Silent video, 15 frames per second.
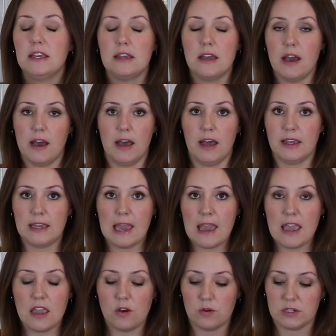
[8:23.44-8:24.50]
a
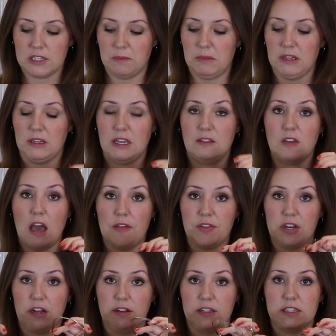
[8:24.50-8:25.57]
cake or something like that,
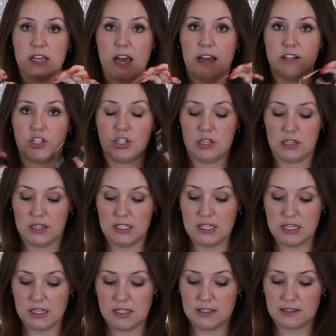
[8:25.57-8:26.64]
then I'll attach
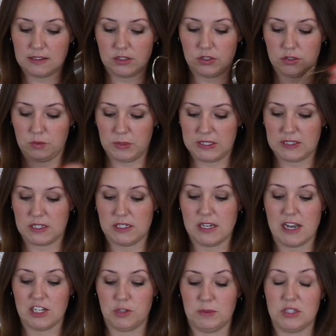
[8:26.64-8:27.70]
these little whisk
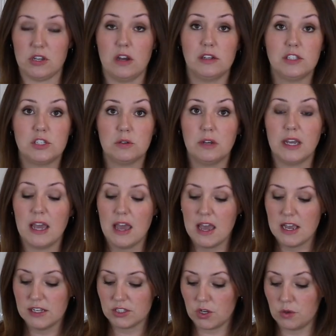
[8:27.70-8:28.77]
attachments onto it.
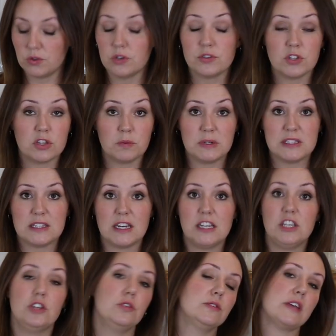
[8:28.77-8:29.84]
So those are the ones that I
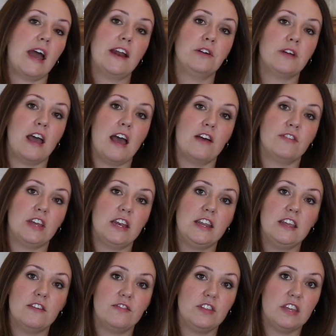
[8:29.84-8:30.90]
use. I don't have
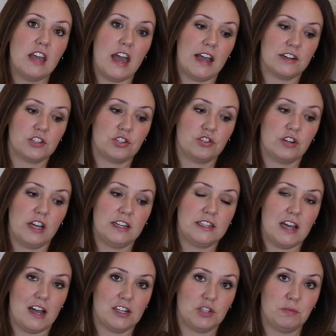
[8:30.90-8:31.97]
any of the extra
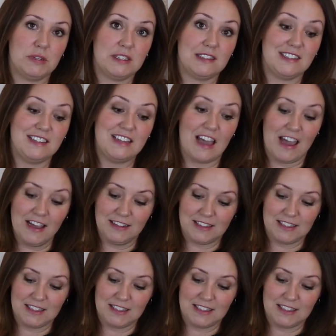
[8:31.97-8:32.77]
attachments yet,